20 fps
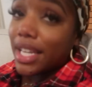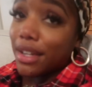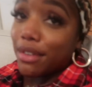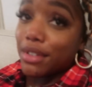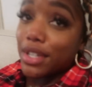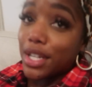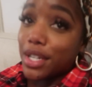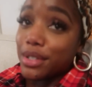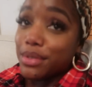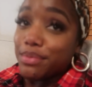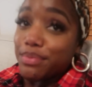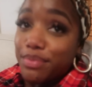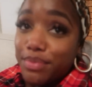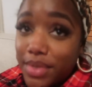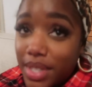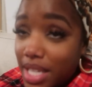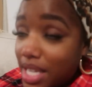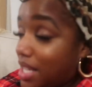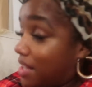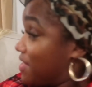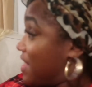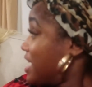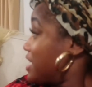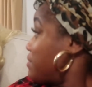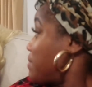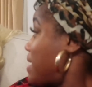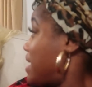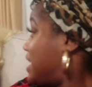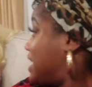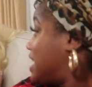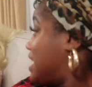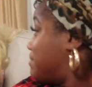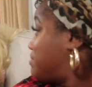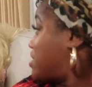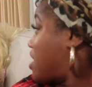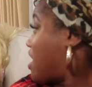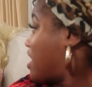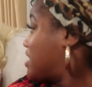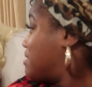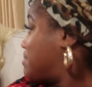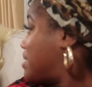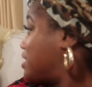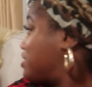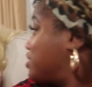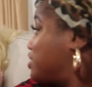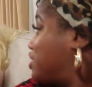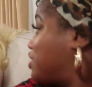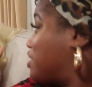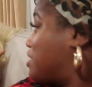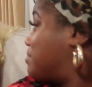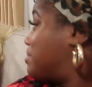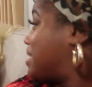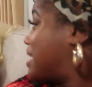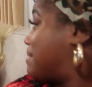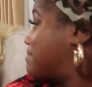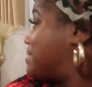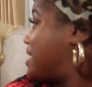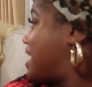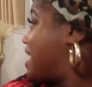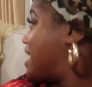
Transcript: Hell no. That's why he keep talking about you, girl, but I'm